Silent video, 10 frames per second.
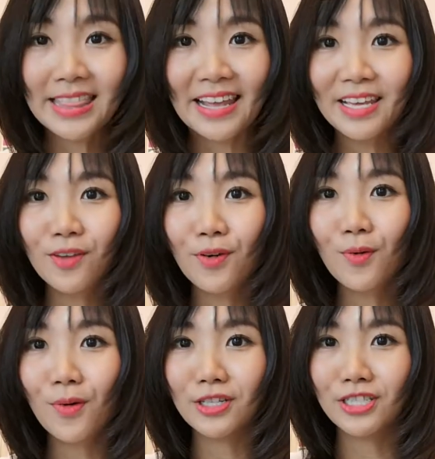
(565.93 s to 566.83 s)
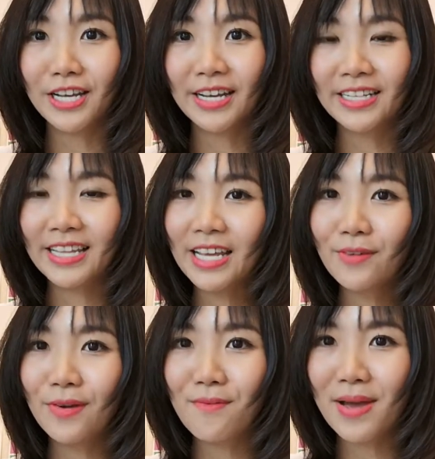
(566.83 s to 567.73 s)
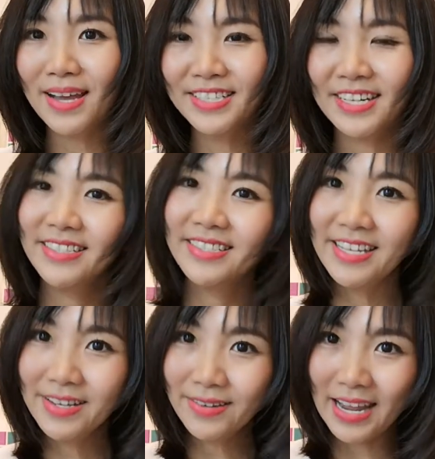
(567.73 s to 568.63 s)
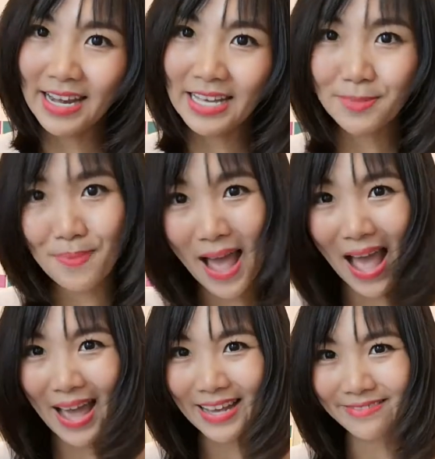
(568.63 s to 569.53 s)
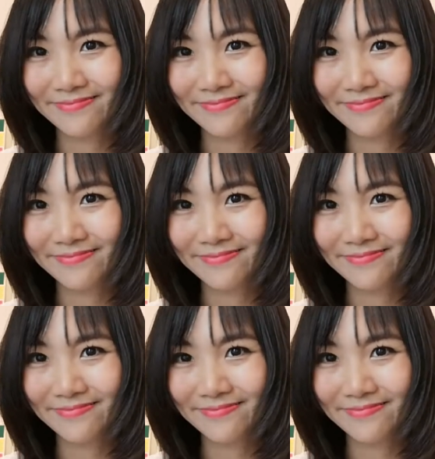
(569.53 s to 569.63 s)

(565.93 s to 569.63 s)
Thank you for watching. Thank you very much. See you ladies. Bye.